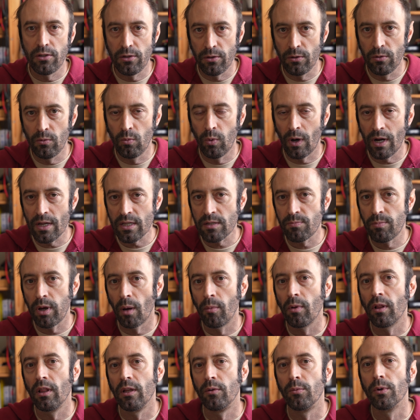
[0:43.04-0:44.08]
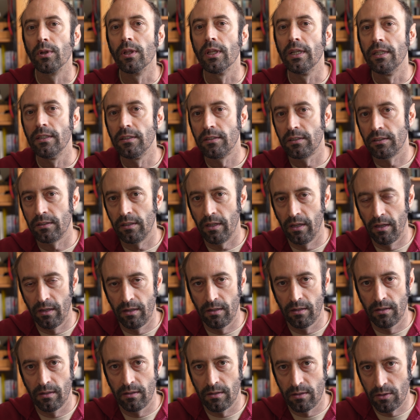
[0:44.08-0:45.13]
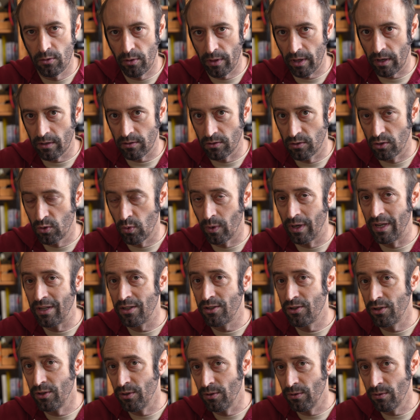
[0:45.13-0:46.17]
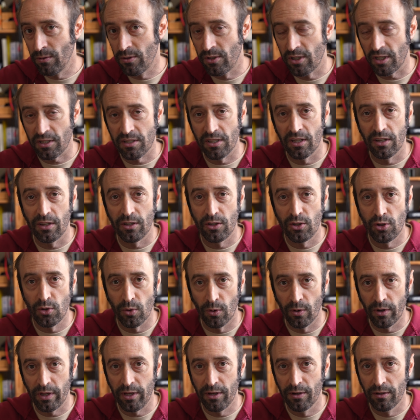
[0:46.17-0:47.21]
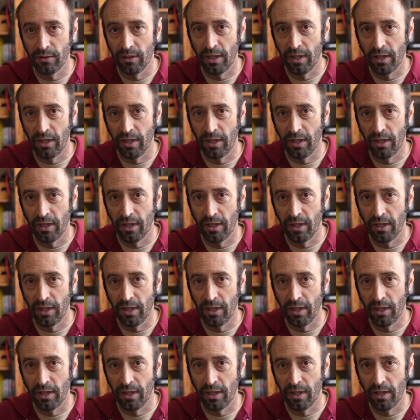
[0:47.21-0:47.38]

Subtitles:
2 was publicly released in 2022, just a short year